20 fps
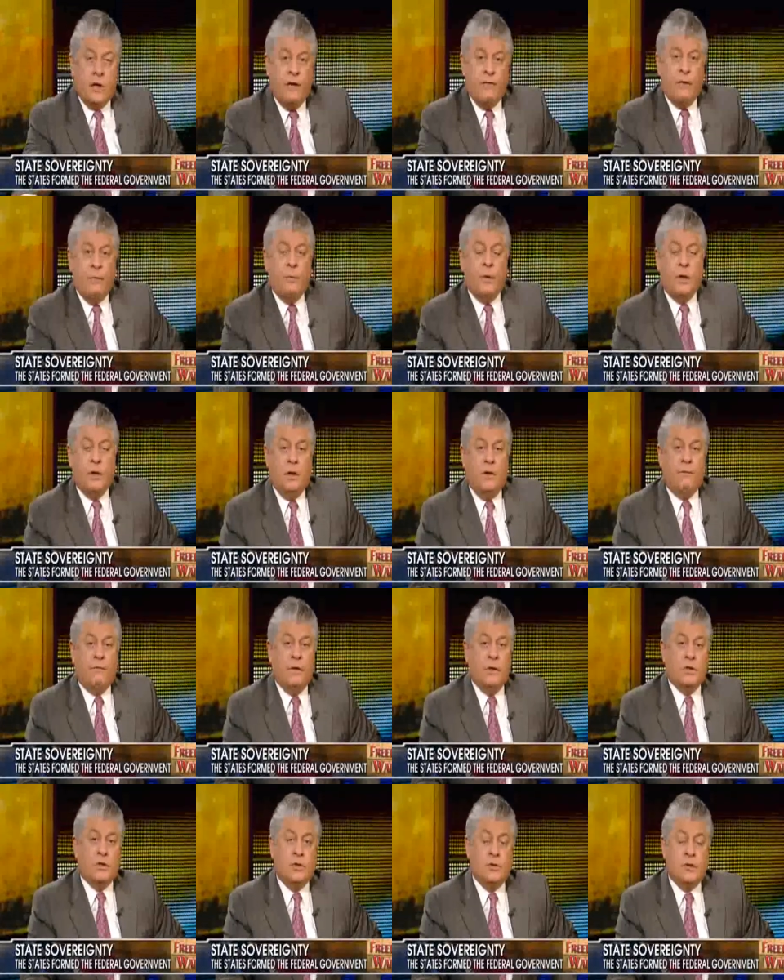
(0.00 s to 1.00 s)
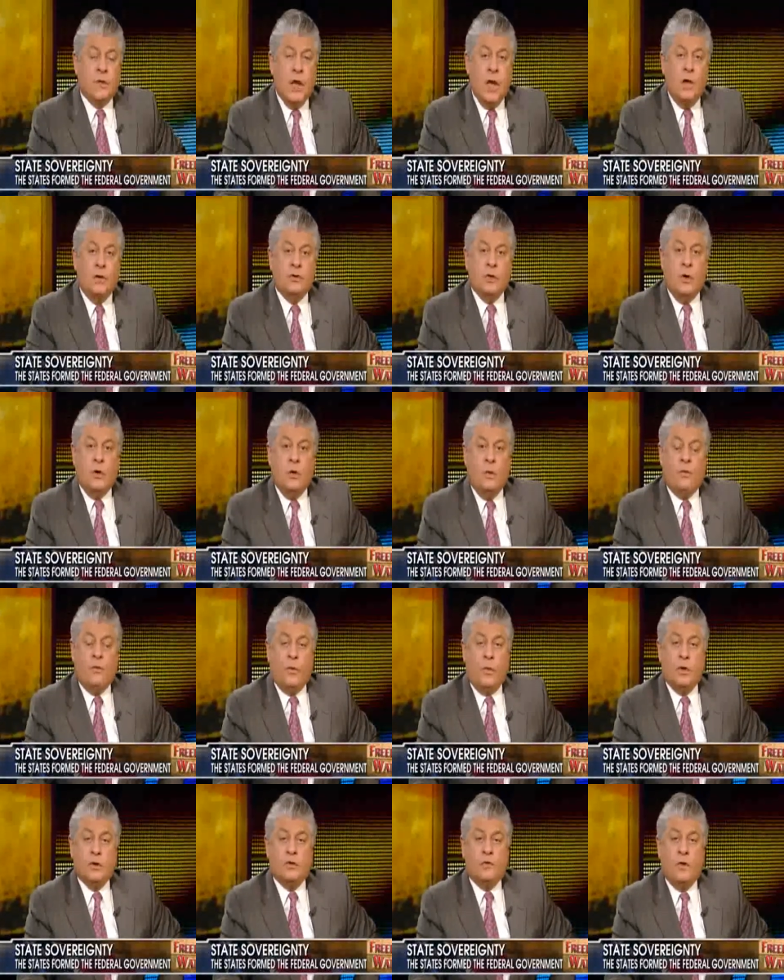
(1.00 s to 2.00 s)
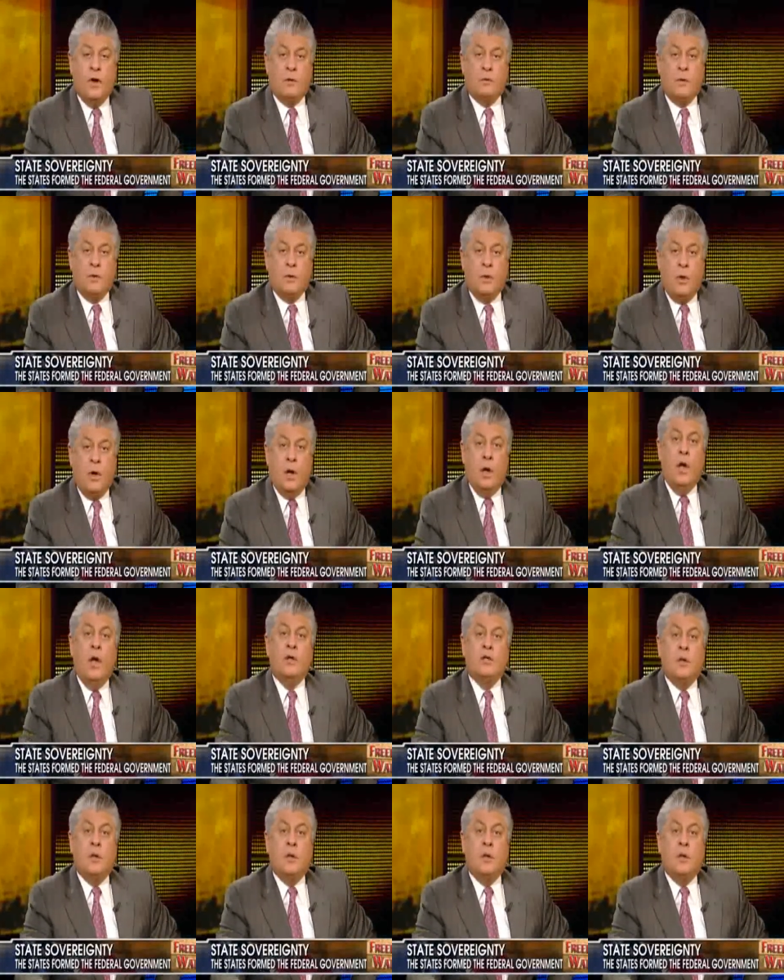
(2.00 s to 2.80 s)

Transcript: governmental officials don't enforce federal law.